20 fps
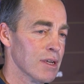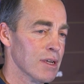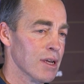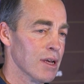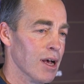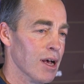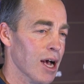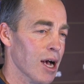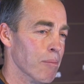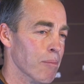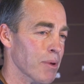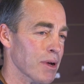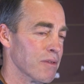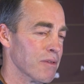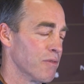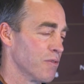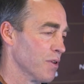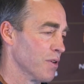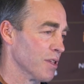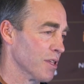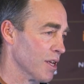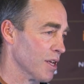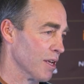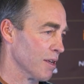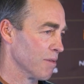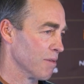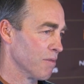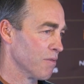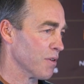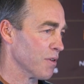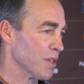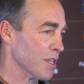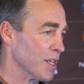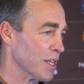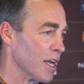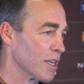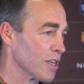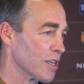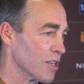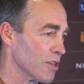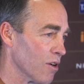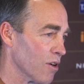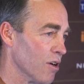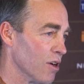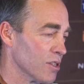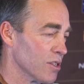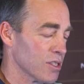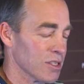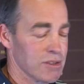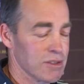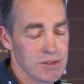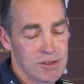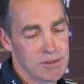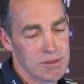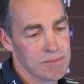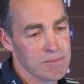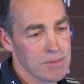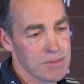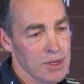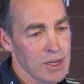but for the younger guys, it's